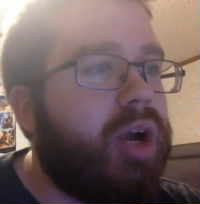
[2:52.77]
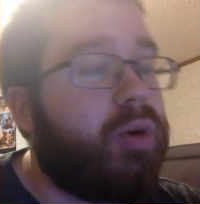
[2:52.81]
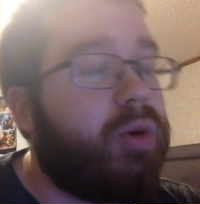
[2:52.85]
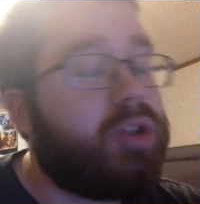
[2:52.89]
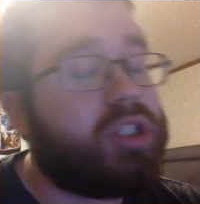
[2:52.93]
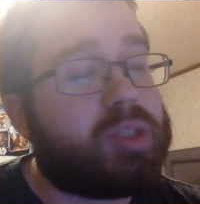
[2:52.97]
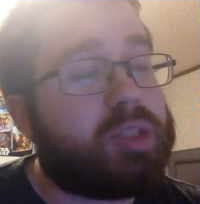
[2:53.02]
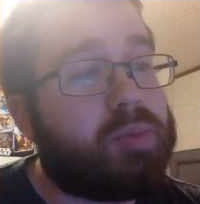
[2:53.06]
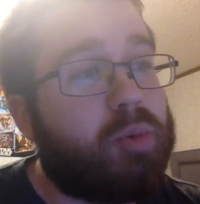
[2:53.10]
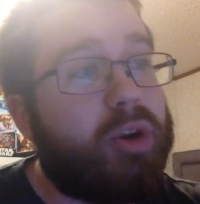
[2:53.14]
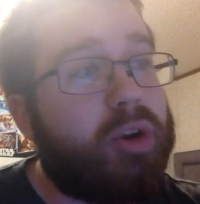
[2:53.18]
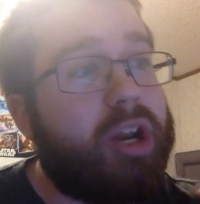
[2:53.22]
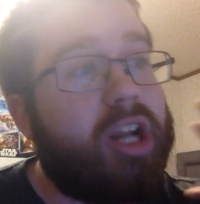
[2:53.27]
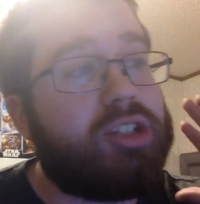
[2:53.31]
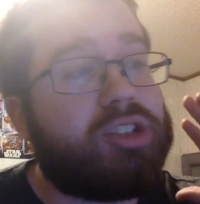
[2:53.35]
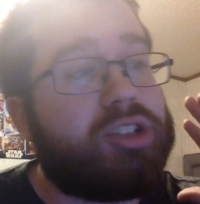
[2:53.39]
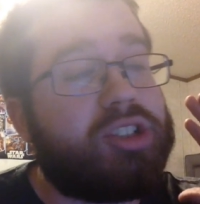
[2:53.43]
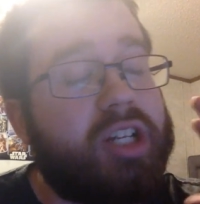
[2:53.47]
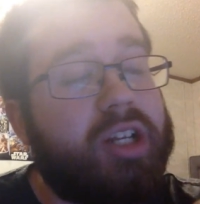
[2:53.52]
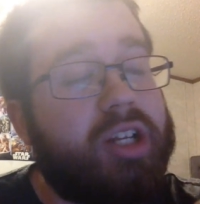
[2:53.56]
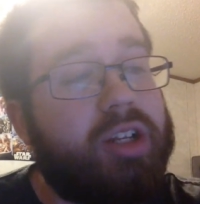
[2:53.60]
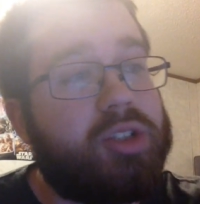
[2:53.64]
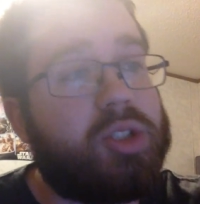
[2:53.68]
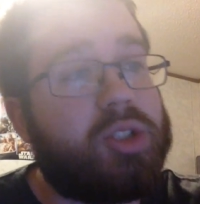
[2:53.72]
which is pretty
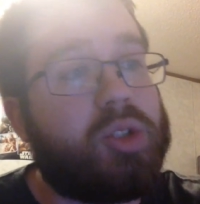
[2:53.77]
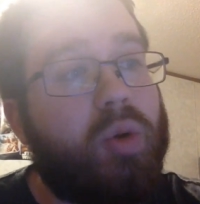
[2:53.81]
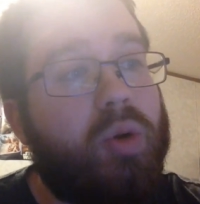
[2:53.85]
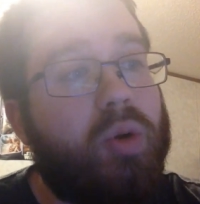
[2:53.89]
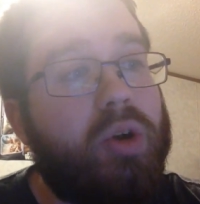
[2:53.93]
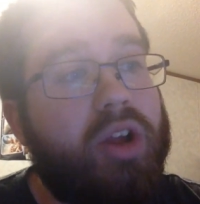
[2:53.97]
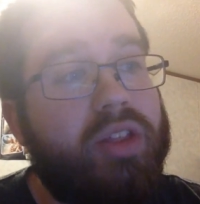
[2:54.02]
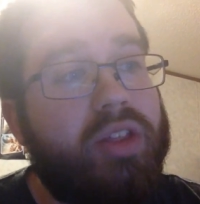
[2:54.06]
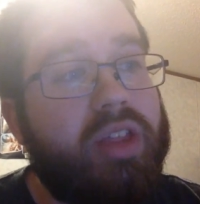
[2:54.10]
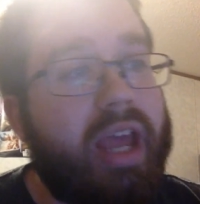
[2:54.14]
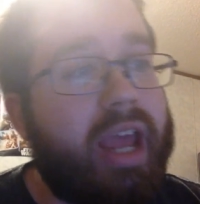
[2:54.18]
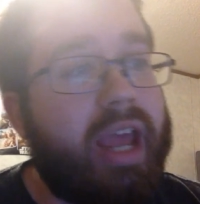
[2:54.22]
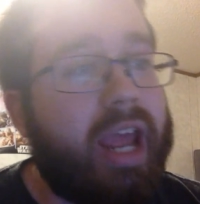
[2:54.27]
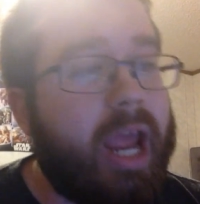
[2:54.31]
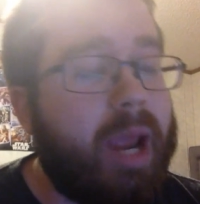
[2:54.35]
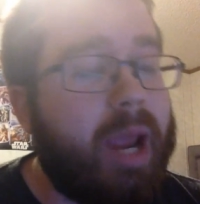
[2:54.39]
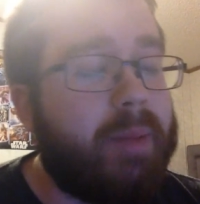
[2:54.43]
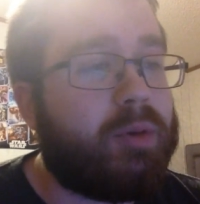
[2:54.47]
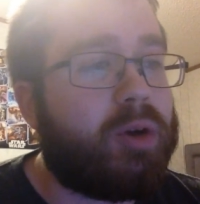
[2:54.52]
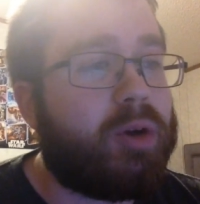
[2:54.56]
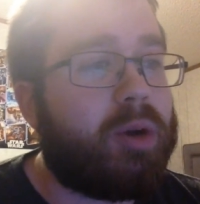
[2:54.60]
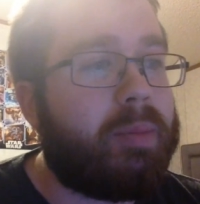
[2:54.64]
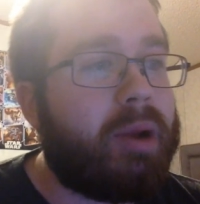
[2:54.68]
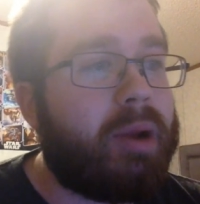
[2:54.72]
interesting story on that hammer.